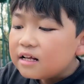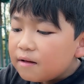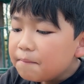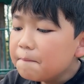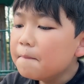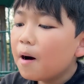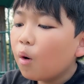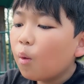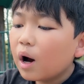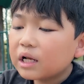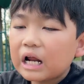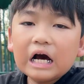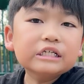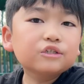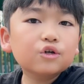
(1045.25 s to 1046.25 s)

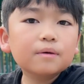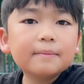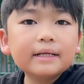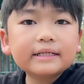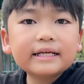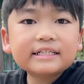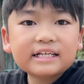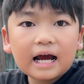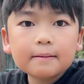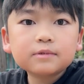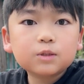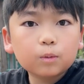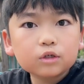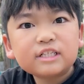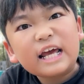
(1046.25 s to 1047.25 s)
100 million times
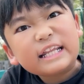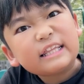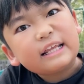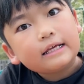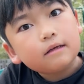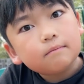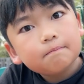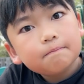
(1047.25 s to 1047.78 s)
more deadly.